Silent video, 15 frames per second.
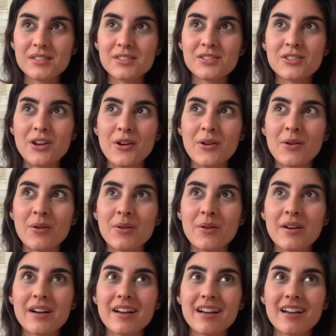So
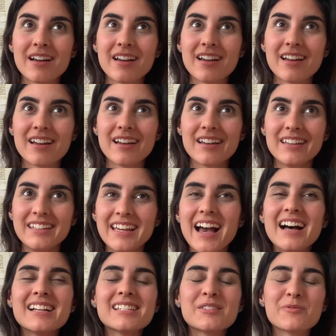
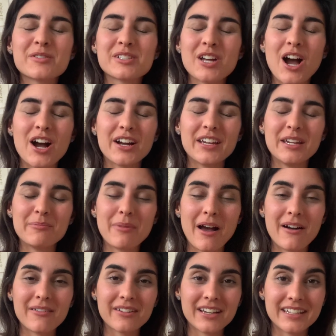yes, we're talking
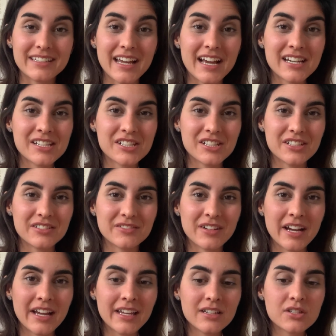about connection, right?